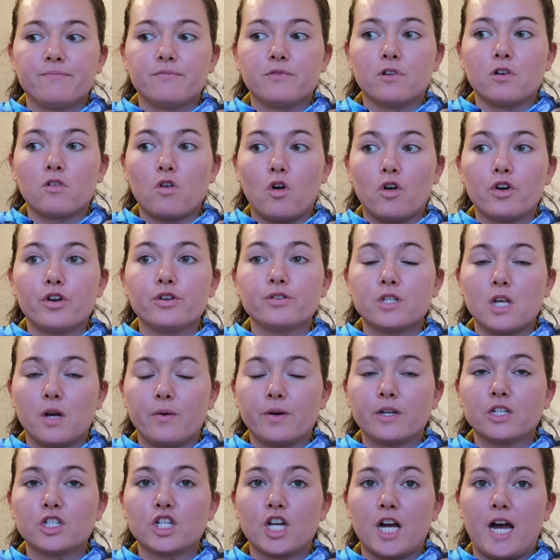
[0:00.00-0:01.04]
I've got a new
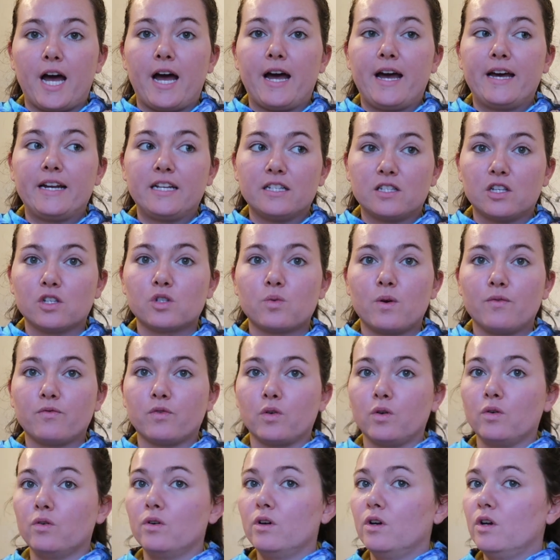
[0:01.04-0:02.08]
sewing chair and it's a
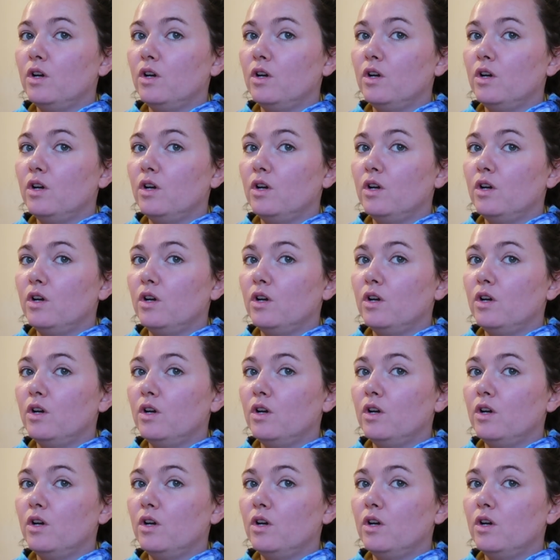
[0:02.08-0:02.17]
swivel,